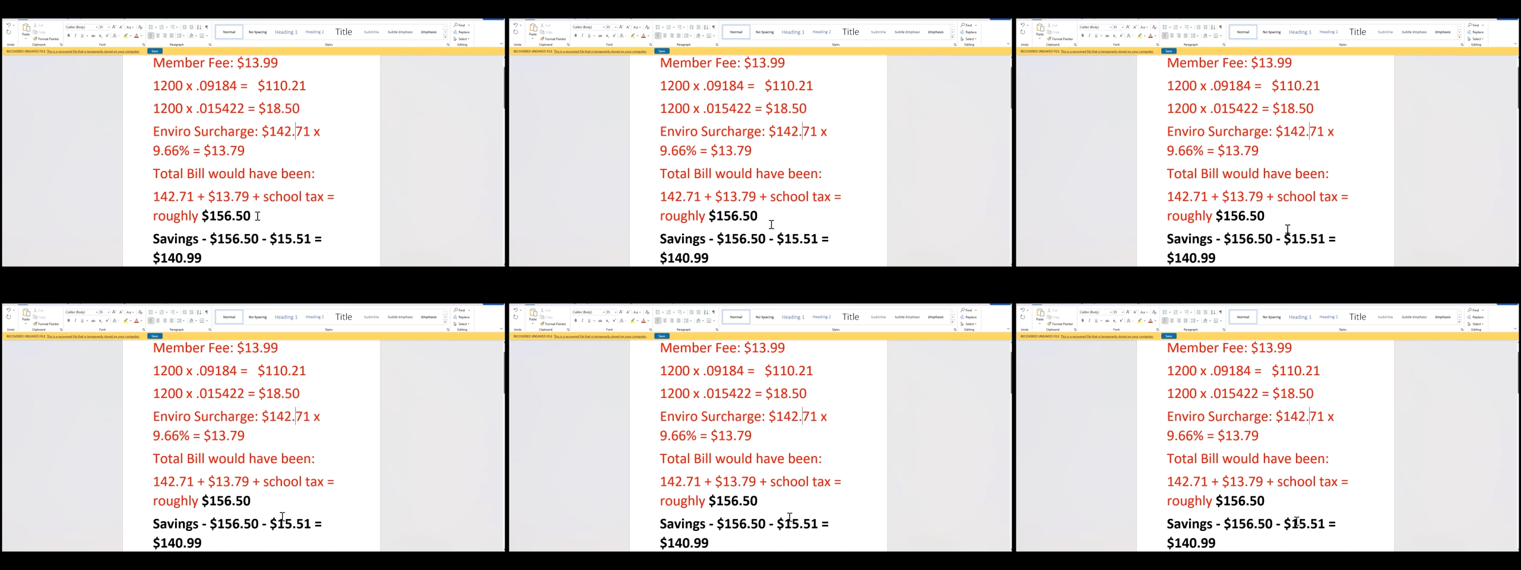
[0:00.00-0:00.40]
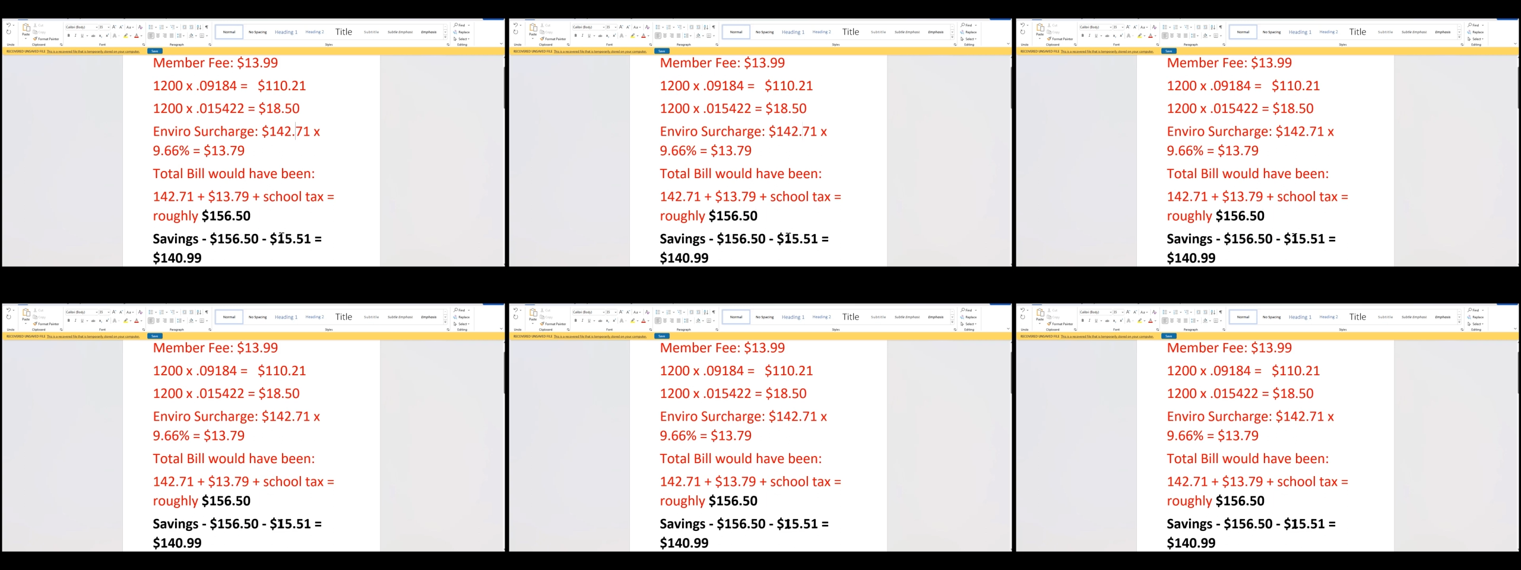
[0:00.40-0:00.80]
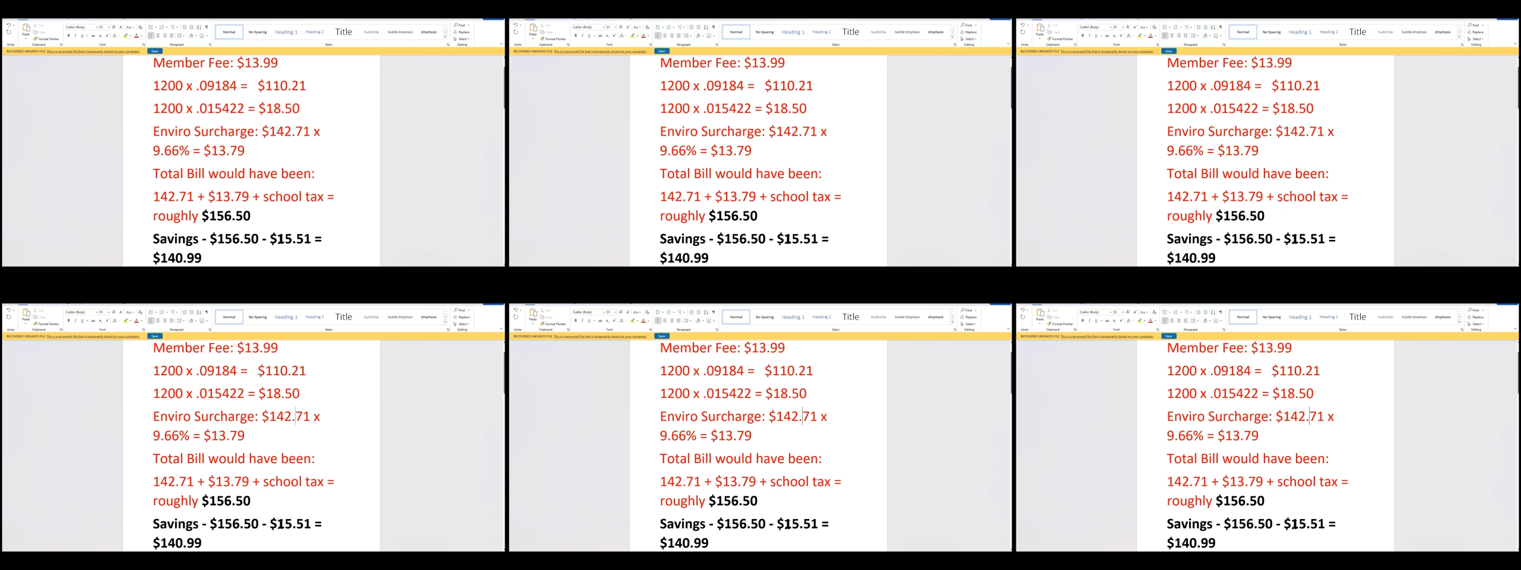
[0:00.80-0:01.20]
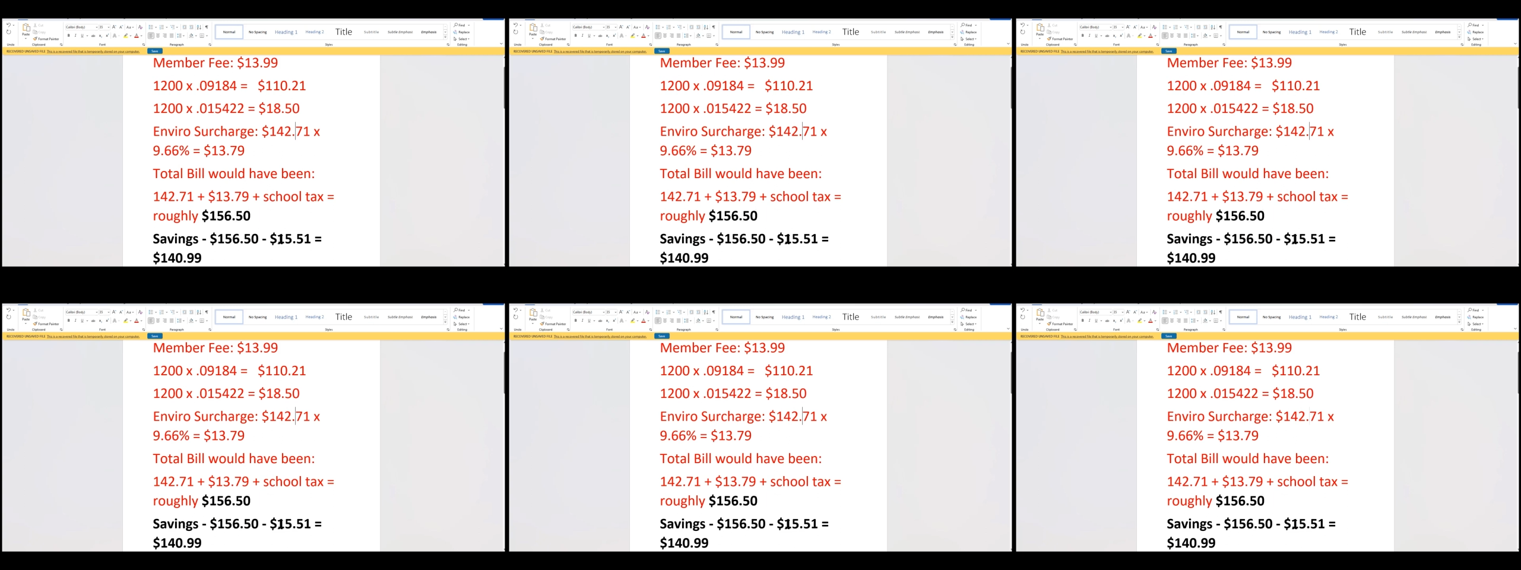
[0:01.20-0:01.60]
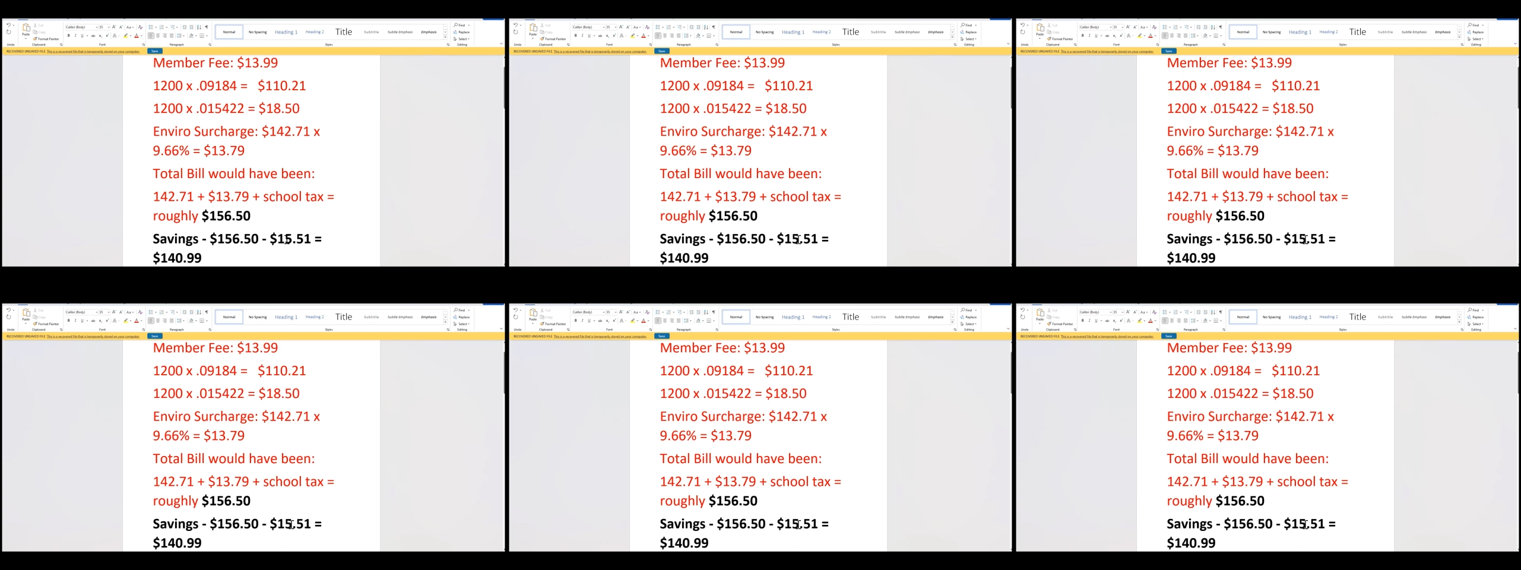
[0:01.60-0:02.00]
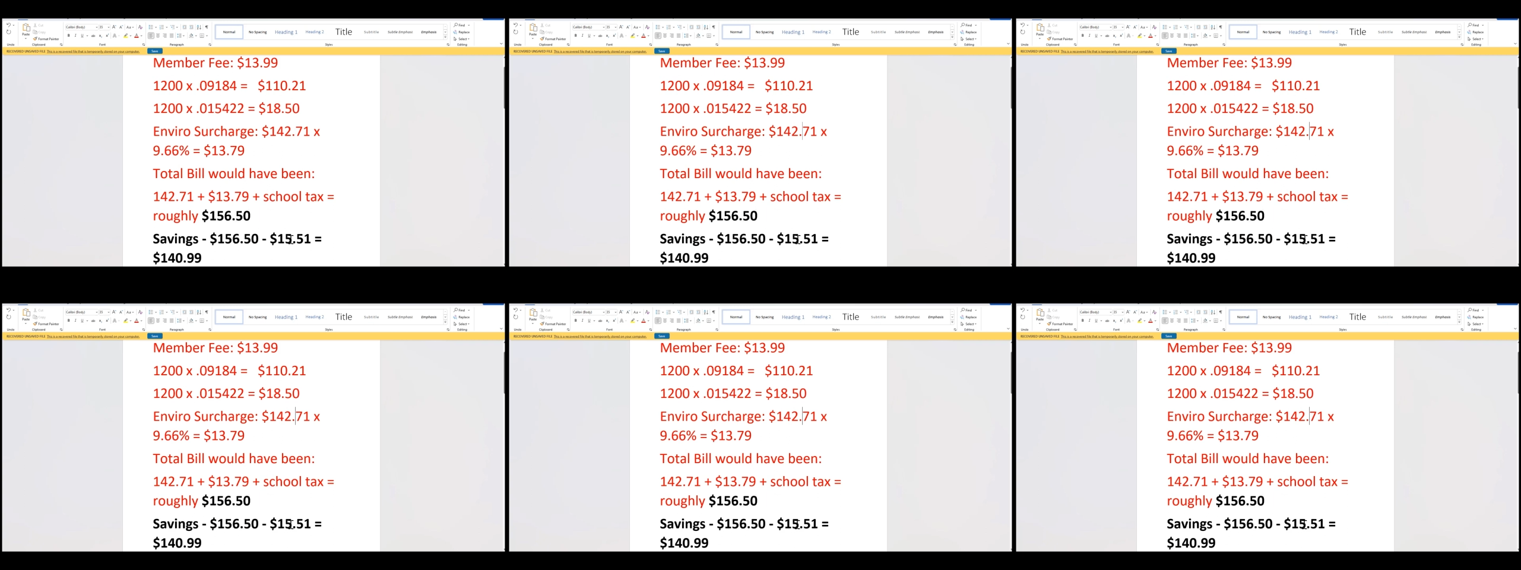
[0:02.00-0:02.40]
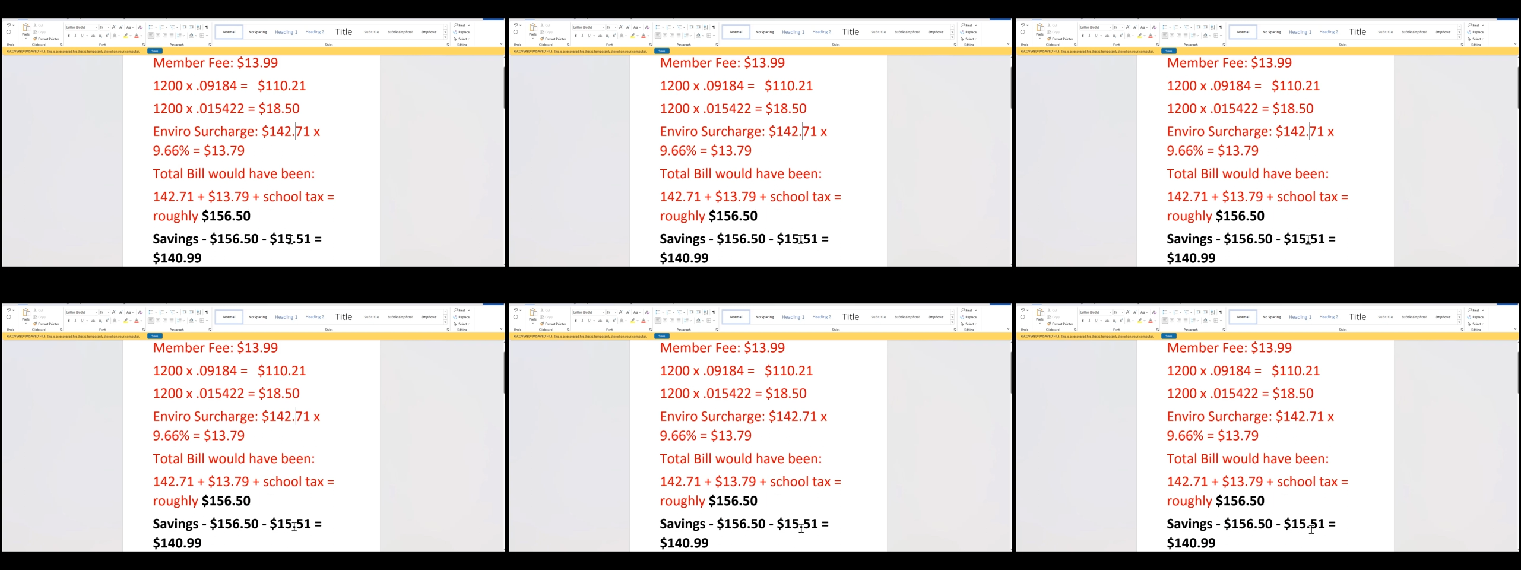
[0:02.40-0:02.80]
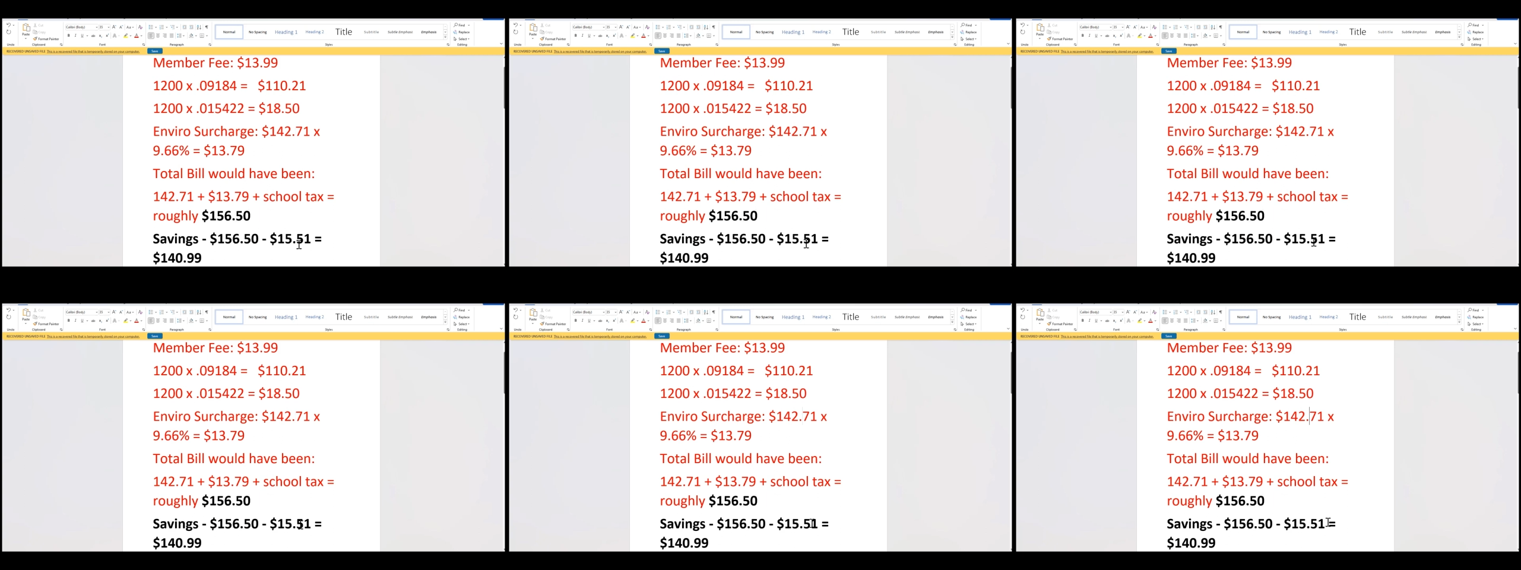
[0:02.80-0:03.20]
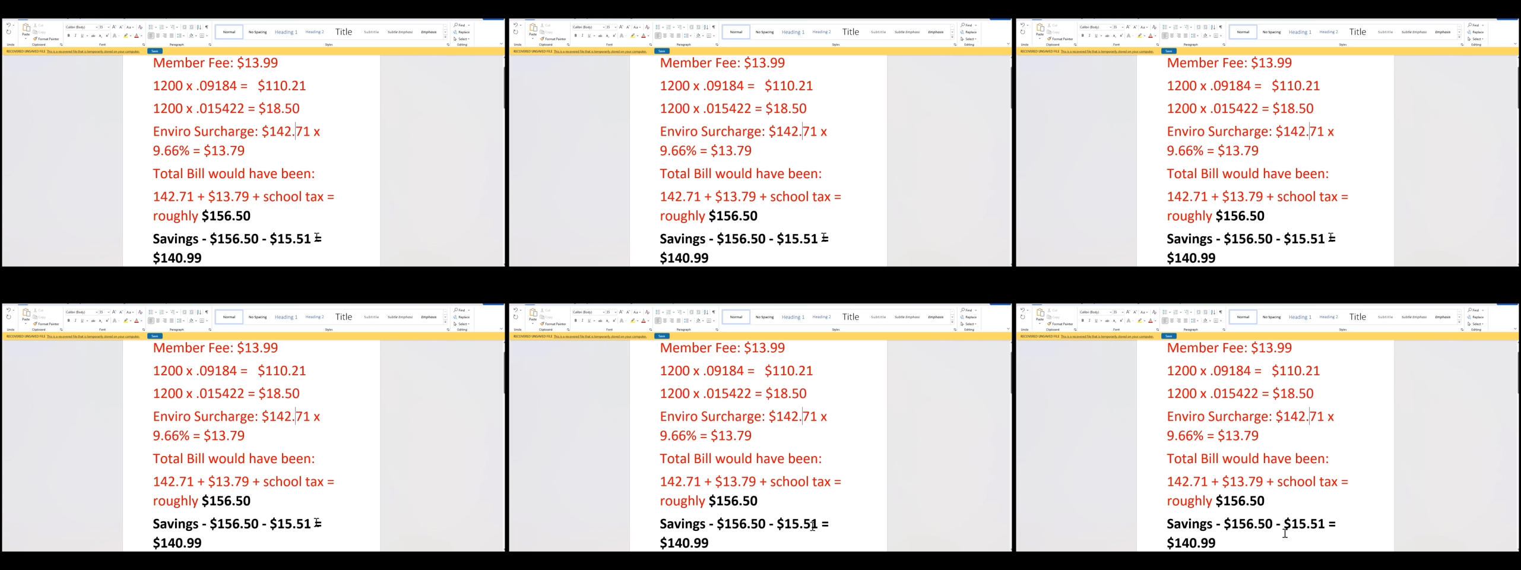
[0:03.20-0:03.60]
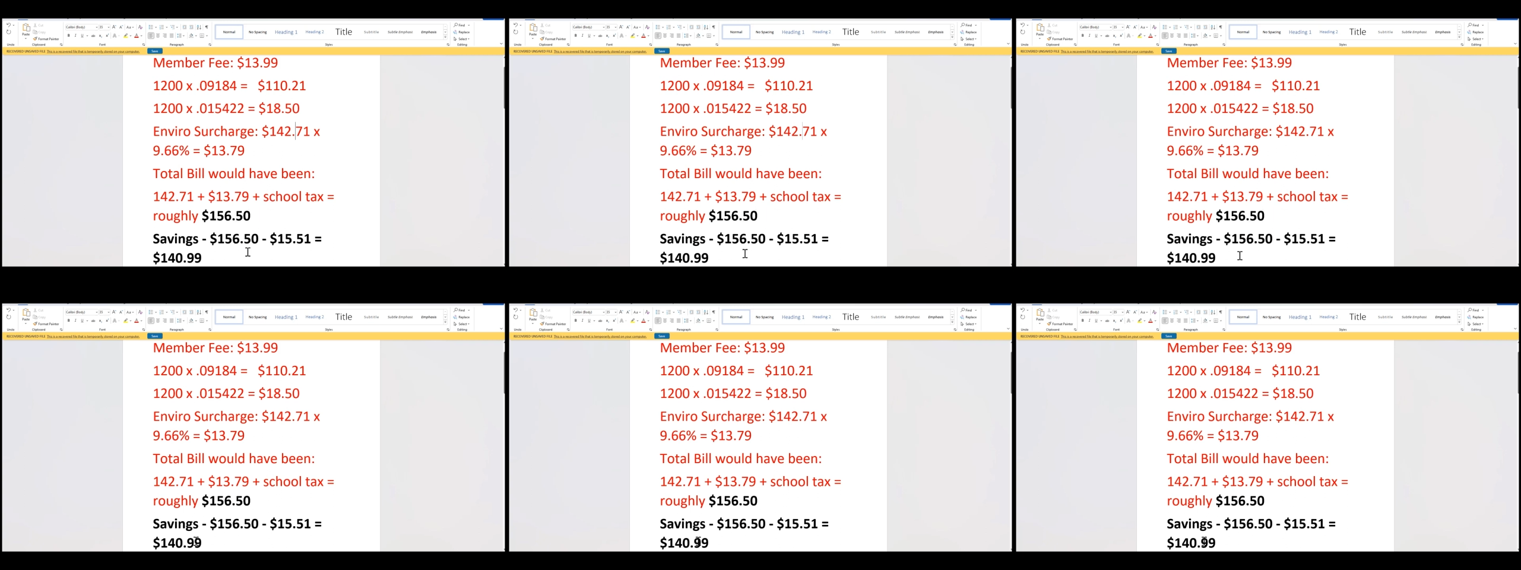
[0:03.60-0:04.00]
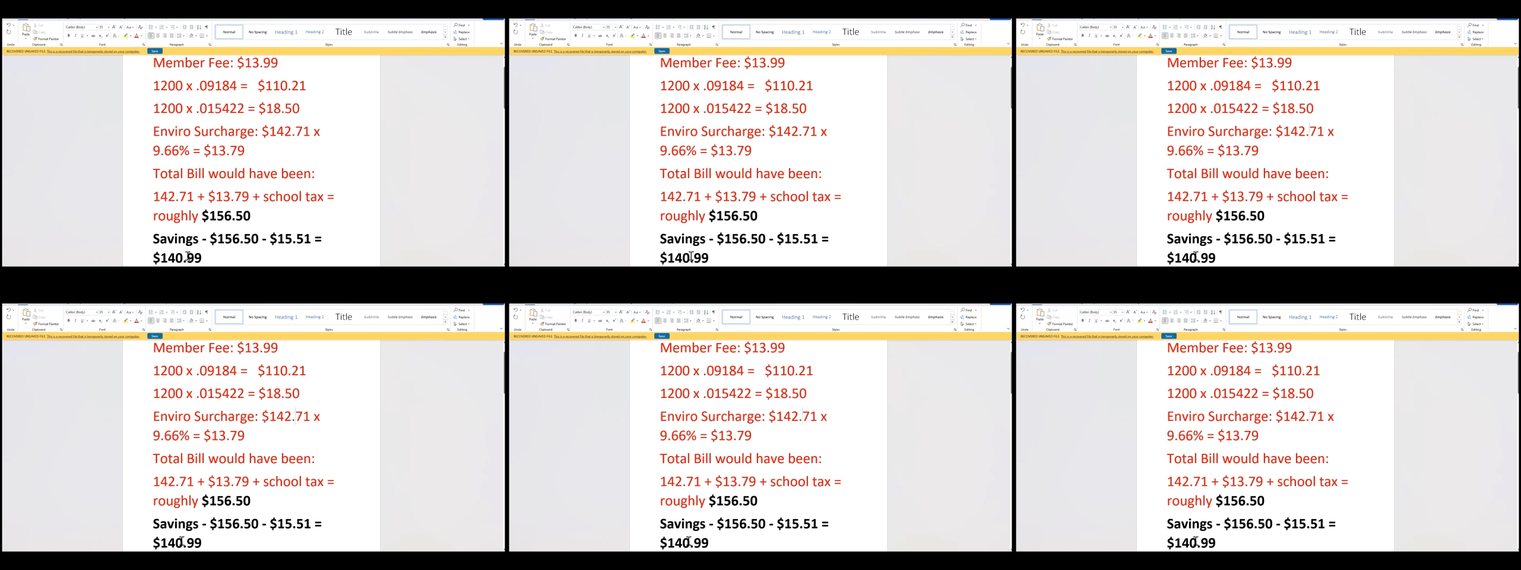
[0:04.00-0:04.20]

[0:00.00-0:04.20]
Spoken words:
Nobody's mouth can be seen.